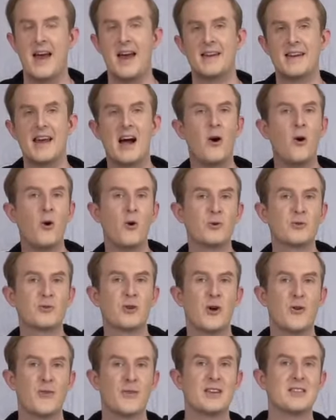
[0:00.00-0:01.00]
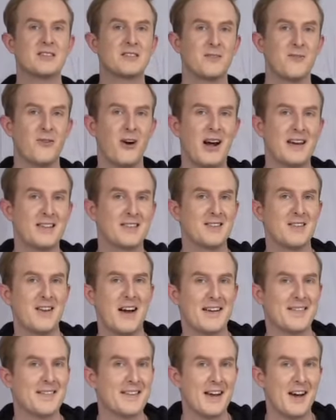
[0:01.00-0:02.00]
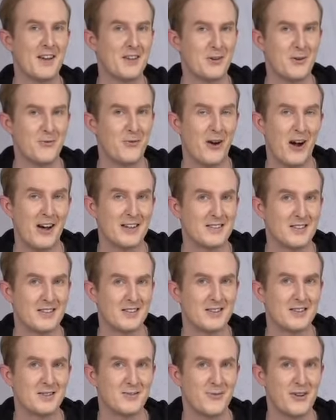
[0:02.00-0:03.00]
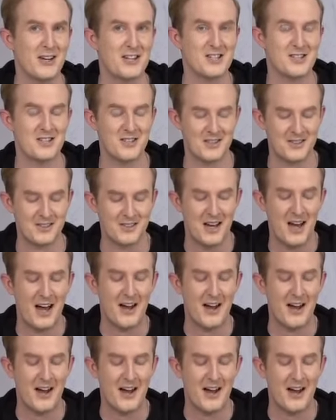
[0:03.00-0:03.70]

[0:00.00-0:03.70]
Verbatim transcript: Now also this device, like the other devices, features